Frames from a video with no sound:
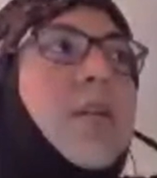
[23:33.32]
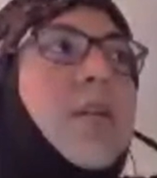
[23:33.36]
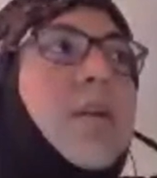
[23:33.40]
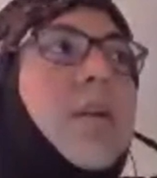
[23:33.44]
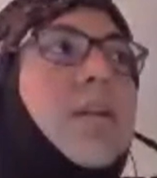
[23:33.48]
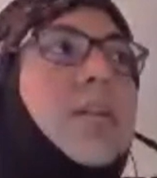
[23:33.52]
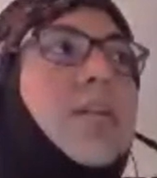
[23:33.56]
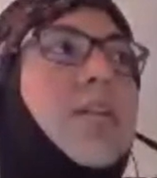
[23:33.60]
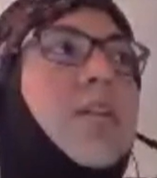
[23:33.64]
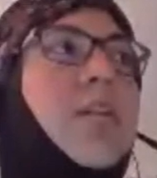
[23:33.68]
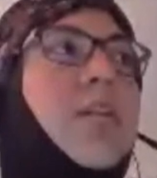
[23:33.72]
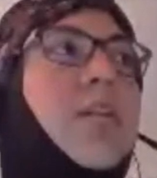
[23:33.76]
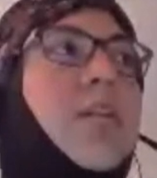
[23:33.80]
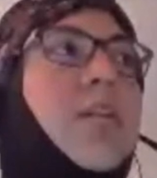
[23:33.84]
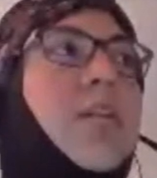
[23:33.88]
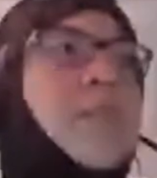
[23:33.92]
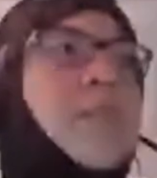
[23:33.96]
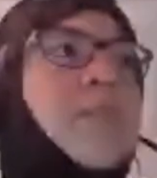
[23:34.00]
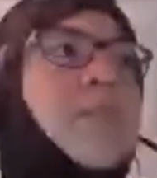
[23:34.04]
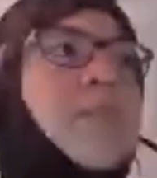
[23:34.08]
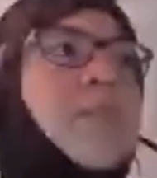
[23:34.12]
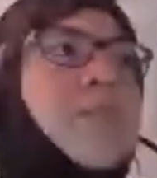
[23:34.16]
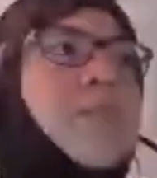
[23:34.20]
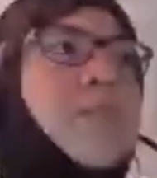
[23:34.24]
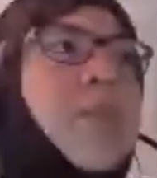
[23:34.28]
And
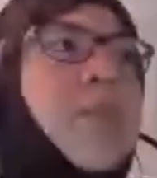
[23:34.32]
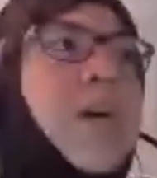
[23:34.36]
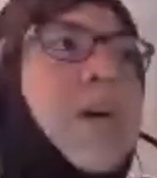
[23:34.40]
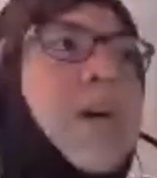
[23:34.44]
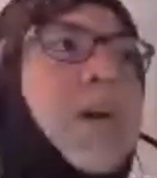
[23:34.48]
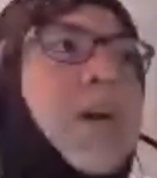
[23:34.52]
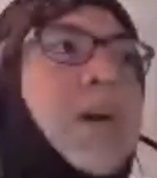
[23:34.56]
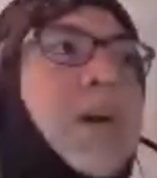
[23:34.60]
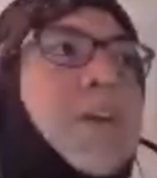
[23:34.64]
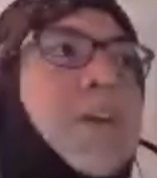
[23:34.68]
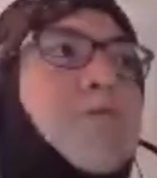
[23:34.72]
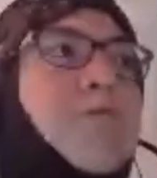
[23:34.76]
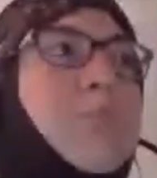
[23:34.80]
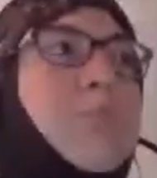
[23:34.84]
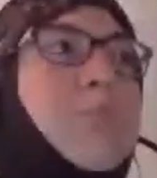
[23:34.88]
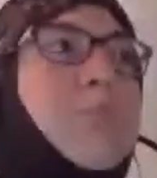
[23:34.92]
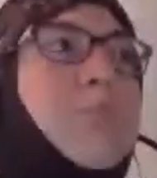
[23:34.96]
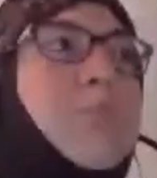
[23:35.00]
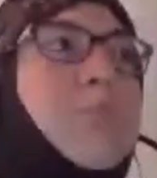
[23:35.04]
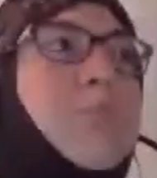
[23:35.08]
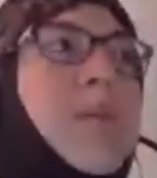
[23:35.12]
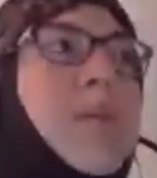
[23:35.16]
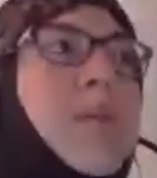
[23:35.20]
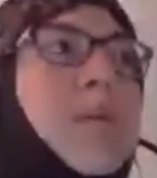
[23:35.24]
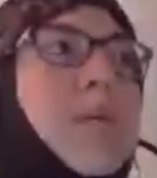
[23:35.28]
here I have
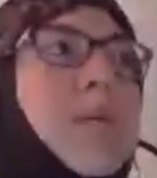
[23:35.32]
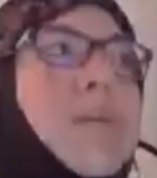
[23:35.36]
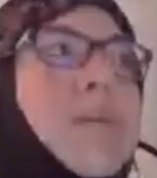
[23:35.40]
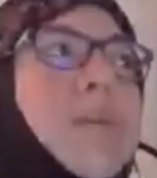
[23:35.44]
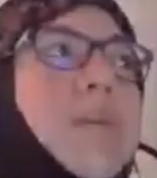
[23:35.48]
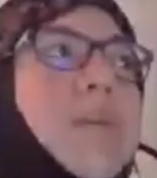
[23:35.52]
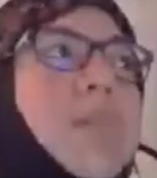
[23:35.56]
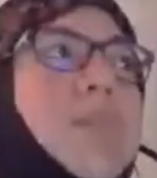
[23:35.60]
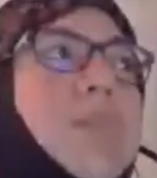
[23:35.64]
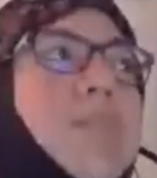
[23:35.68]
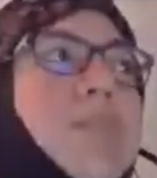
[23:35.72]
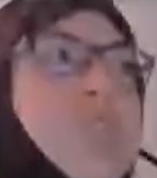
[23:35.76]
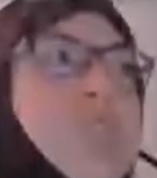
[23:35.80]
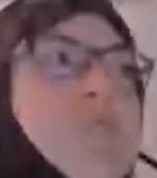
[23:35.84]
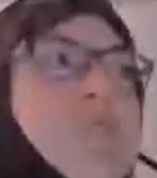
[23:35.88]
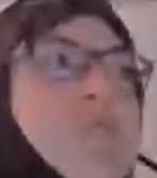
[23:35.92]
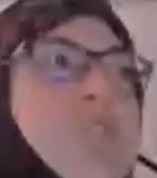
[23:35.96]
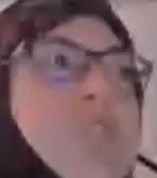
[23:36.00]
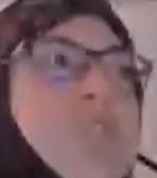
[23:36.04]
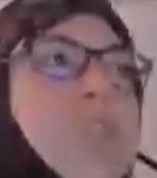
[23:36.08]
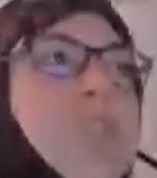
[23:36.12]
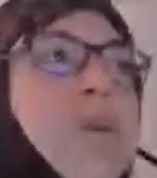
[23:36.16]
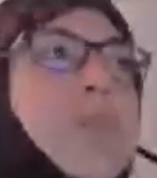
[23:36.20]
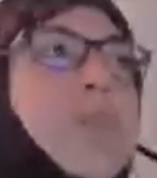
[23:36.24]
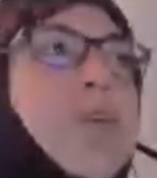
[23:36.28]
my
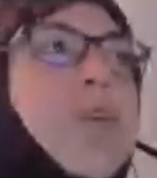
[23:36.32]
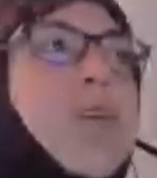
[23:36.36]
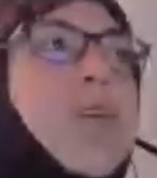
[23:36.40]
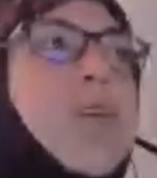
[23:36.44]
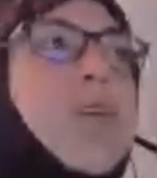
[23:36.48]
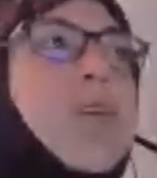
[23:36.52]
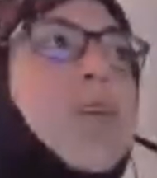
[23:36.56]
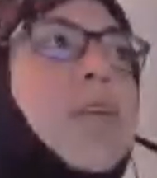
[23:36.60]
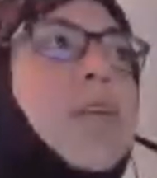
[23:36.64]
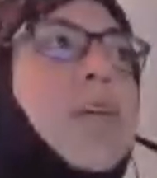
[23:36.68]
Service Fabric.